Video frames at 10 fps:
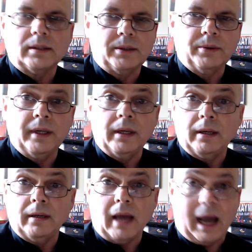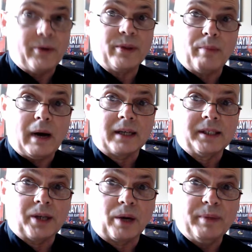let's do the out-of-the-box
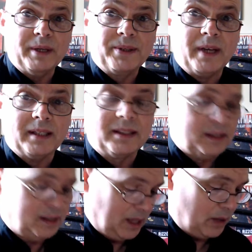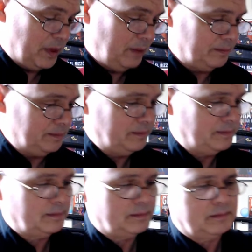sharpness tests, shall we?
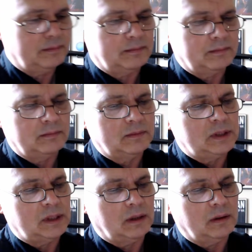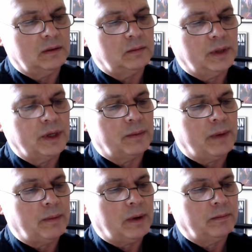So, printer
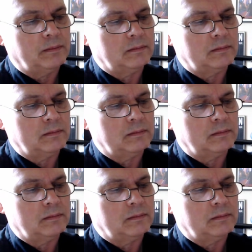paper.